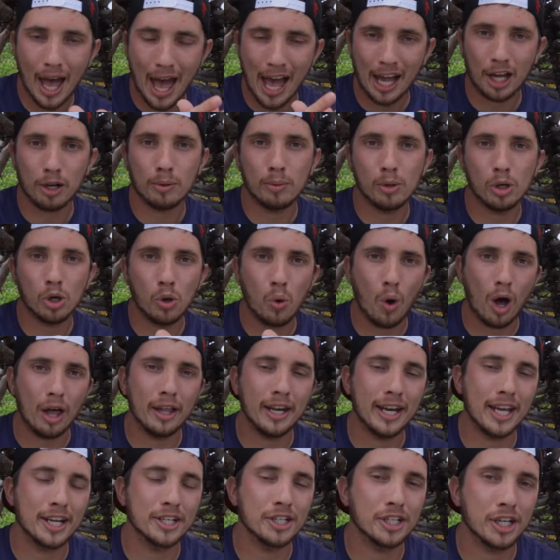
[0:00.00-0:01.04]
equitable,
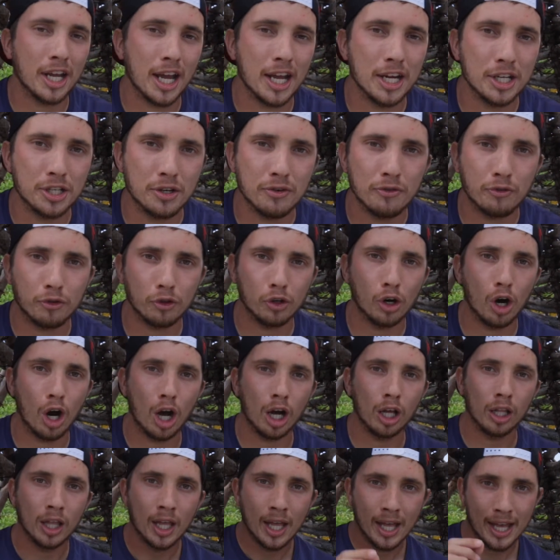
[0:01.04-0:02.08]
quality education for
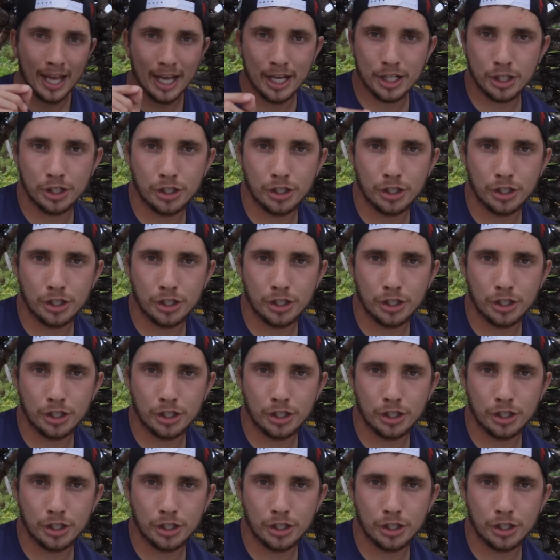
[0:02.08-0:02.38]
all is